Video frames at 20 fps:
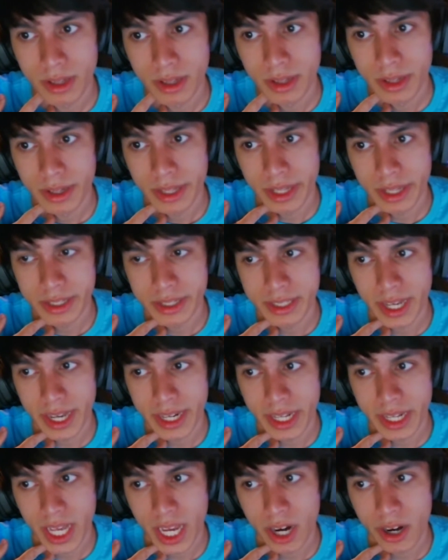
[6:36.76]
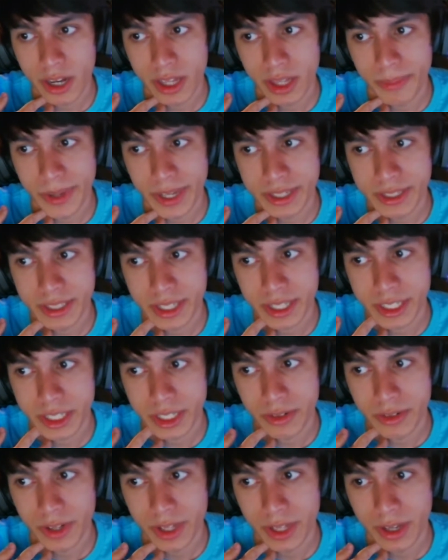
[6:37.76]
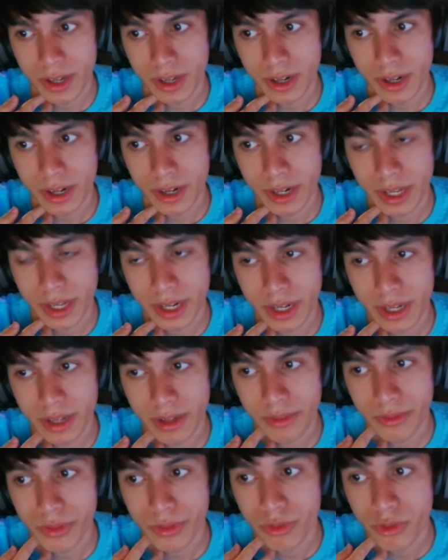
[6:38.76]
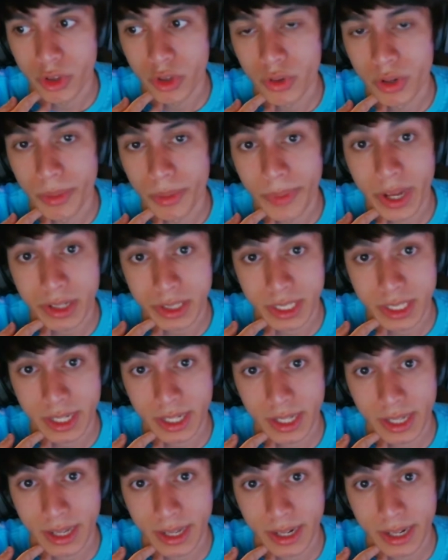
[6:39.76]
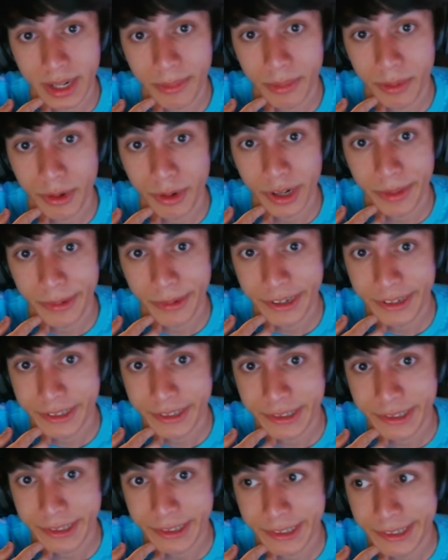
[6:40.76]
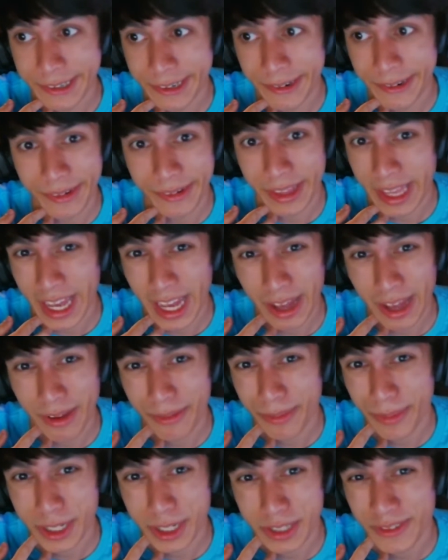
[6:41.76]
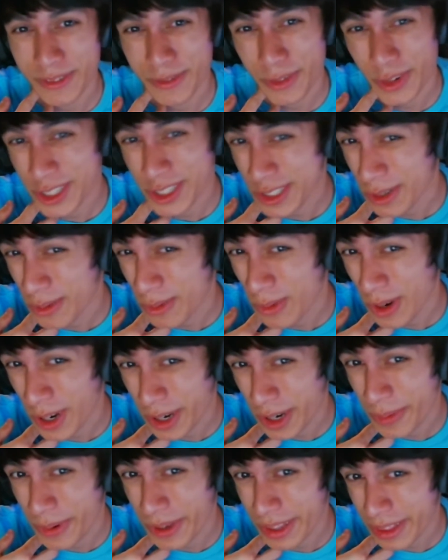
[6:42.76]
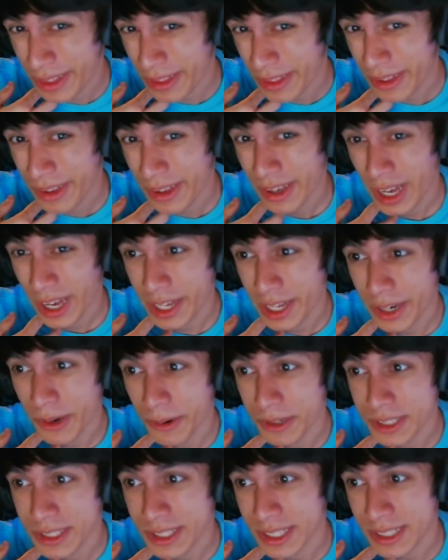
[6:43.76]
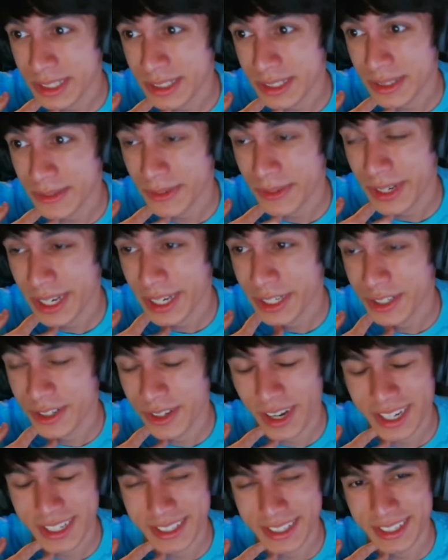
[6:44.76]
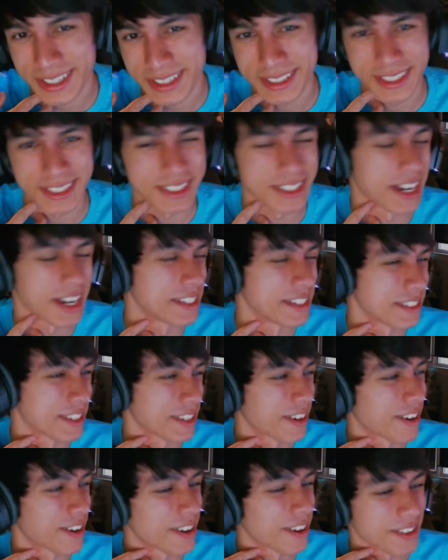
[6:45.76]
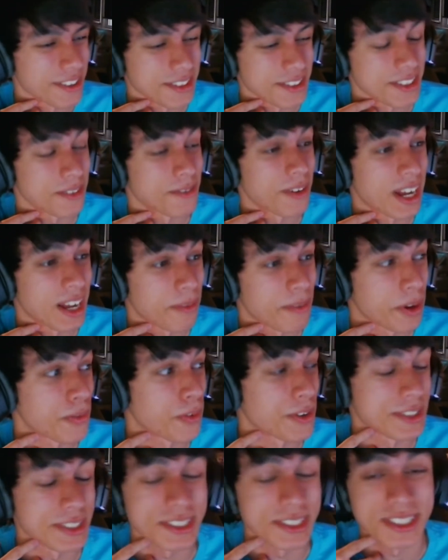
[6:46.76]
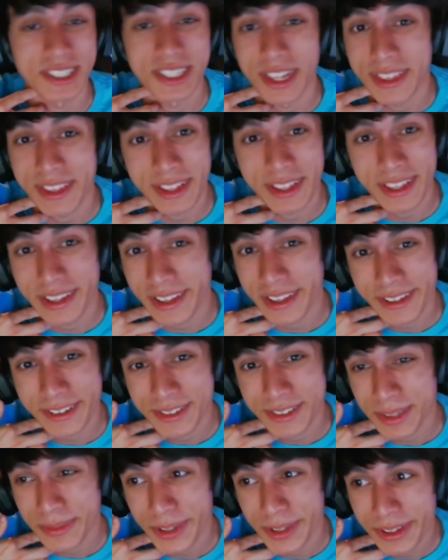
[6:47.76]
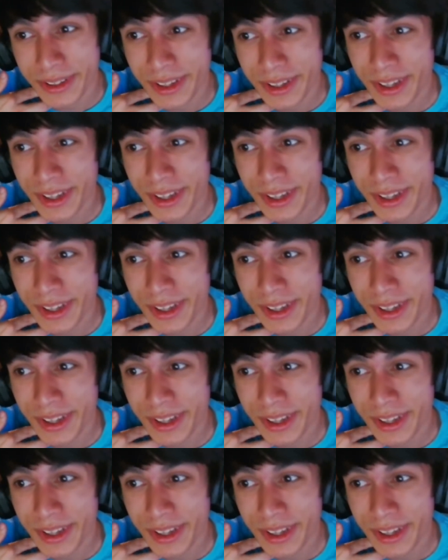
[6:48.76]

because I had to carry the bass section really hard, and due to belting a lot, I pretty much don't really have much of a voice to work with. I noticed this when I try to sing sometimes in the car, and it's like, wow, my voice is nothing like it used to be.